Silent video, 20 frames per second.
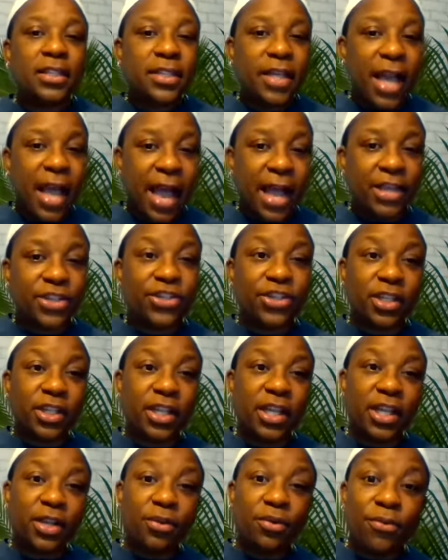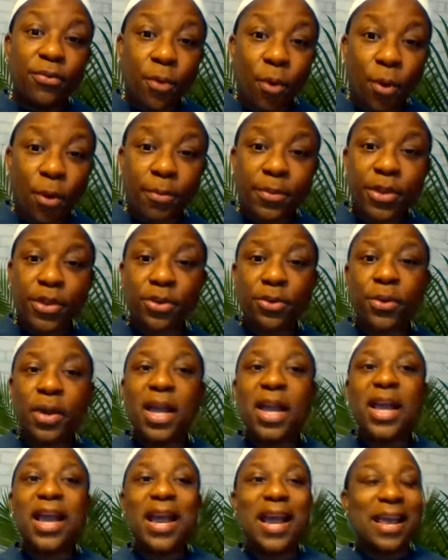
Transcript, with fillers: to actually inform you